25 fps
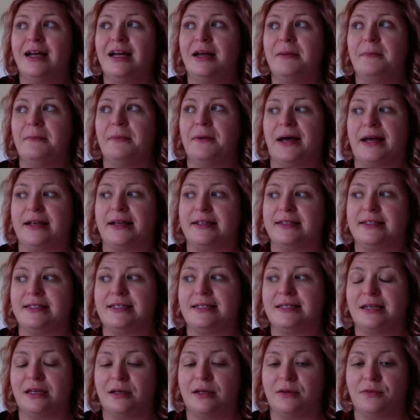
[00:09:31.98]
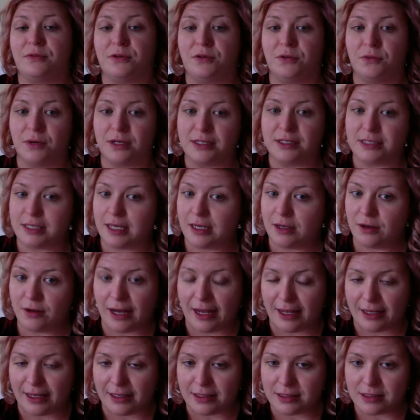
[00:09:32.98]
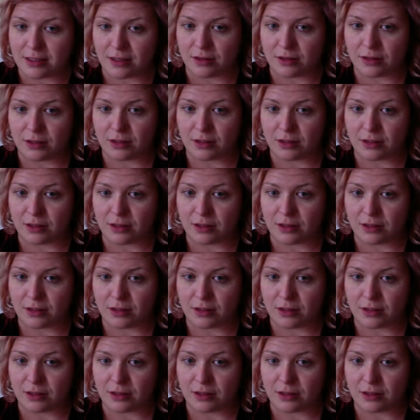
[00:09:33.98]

but if you want to get your hands on